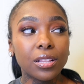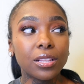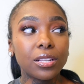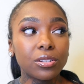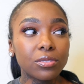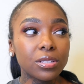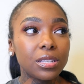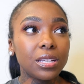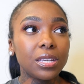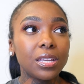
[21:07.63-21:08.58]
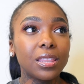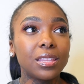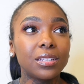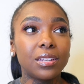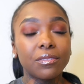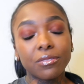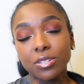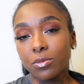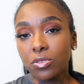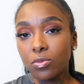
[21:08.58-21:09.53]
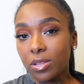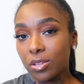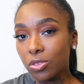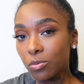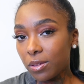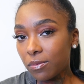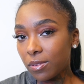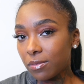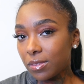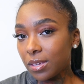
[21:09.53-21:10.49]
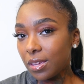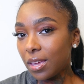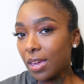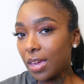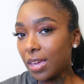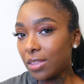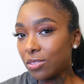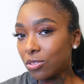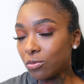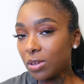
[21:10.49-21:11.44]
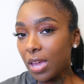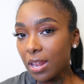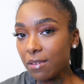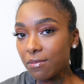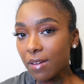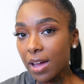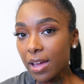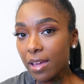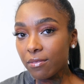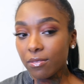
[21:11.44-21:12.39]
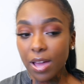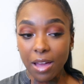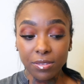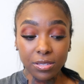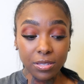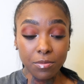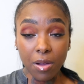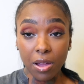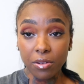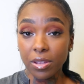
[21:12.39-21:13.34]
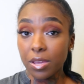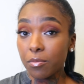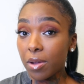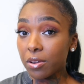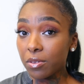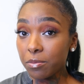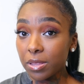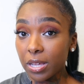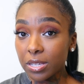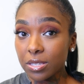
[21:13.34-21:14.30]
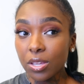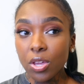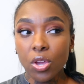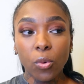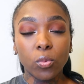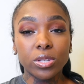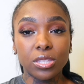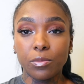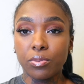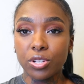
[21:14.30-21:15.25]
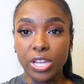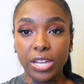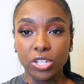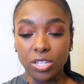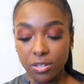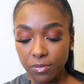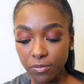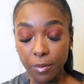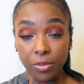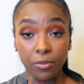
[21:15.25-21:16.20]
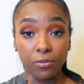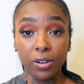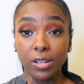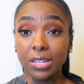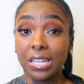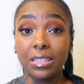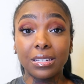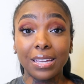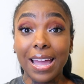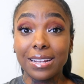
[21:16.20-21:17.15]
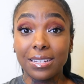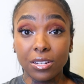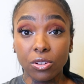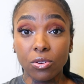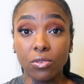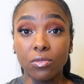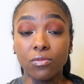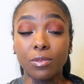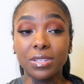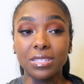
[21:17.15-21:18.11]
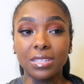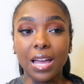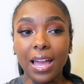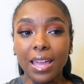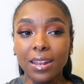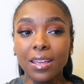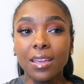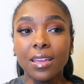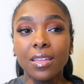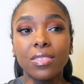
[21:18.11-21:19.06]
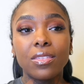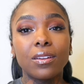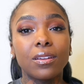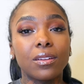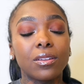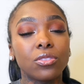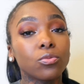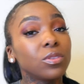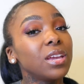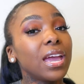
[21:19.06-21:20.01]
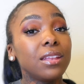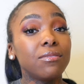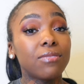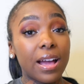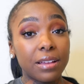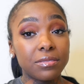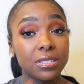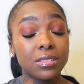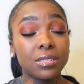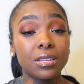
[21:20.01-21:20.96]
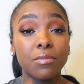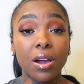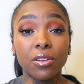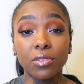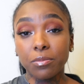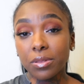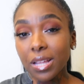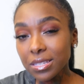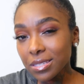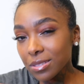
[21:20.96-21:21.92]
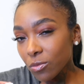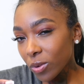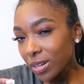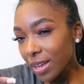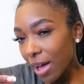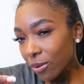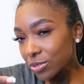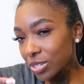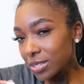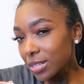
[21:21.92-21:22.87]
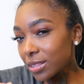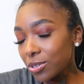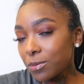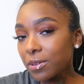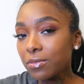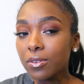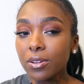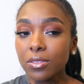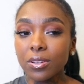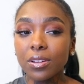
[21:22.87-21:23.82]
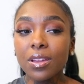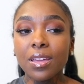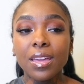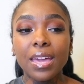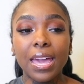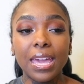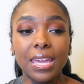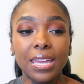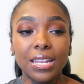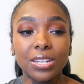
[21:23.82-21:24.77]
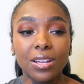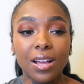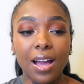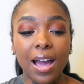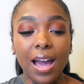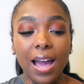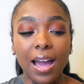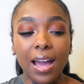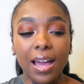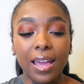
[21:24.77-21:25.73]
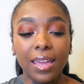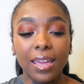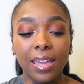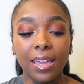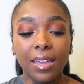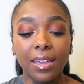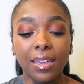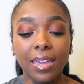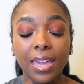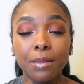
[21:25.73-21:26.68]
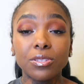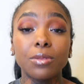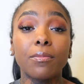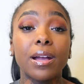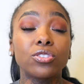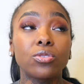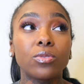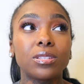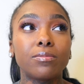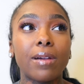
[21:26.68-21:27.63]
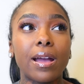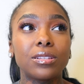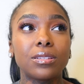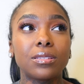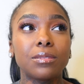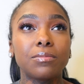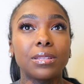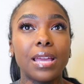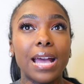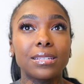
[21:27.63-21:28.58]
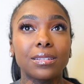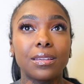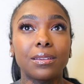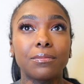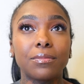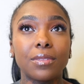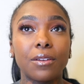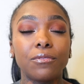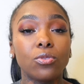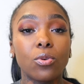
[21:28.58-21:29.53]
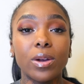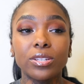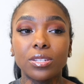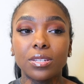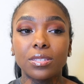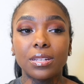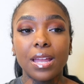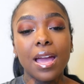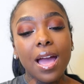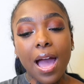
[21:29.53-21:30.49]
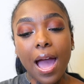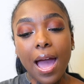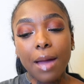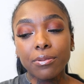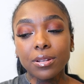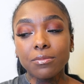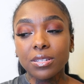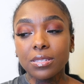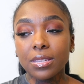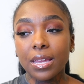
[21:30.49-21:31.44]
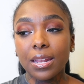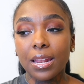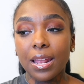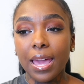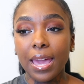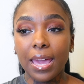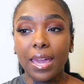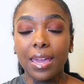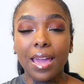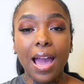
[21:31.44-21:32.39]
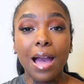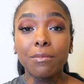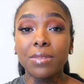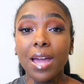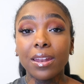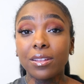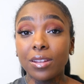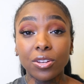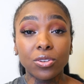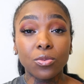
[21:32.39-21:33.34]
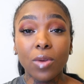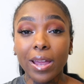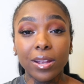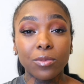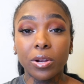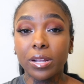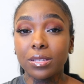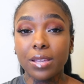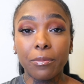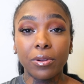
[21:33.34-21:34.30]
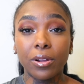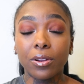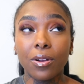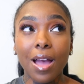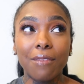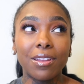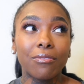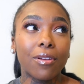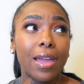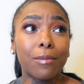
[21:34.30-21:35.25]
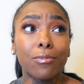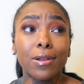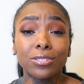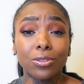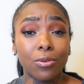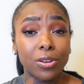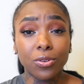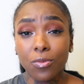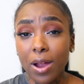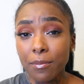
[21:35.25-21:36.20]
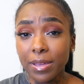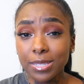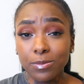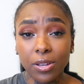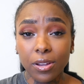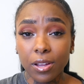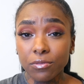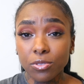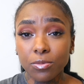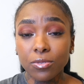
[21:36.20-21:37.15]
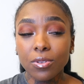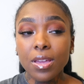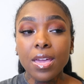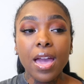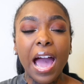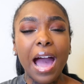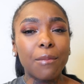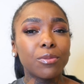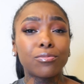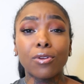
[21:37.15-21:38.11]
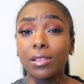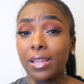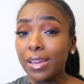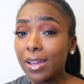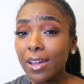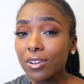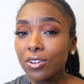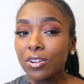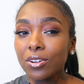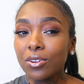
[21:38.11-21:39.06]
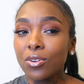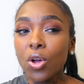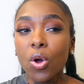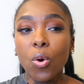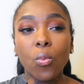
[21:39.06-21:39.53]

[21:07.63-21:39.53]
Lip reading: Literally, the difference between the 350 and the 385, obviously moderate and moderate plus, was the projection. From the front, they look identical. From the side, the 385cc moderate plus went out just a little bit further, and I came to my choice by just simply asking him a few questions, and I pretty much said, hey, I'm not an underwire wearing type of girl. I've never had breasts, so underwire makes me uncomfortable. I'm a bralette kind of girl.